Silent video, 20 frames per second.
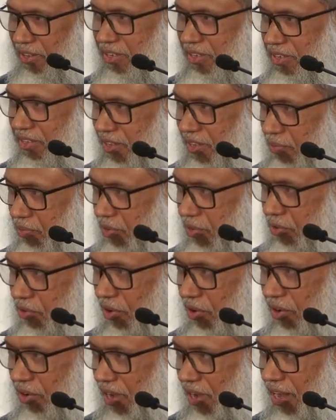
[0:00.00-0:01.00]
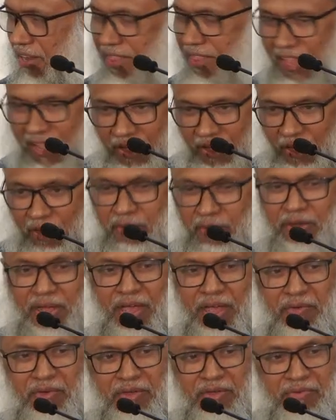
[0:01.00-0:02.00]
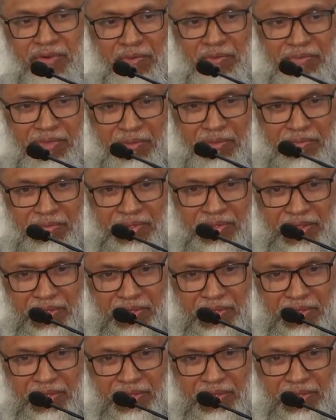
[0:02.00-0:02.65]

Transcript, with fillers: did something wrong and they go away from the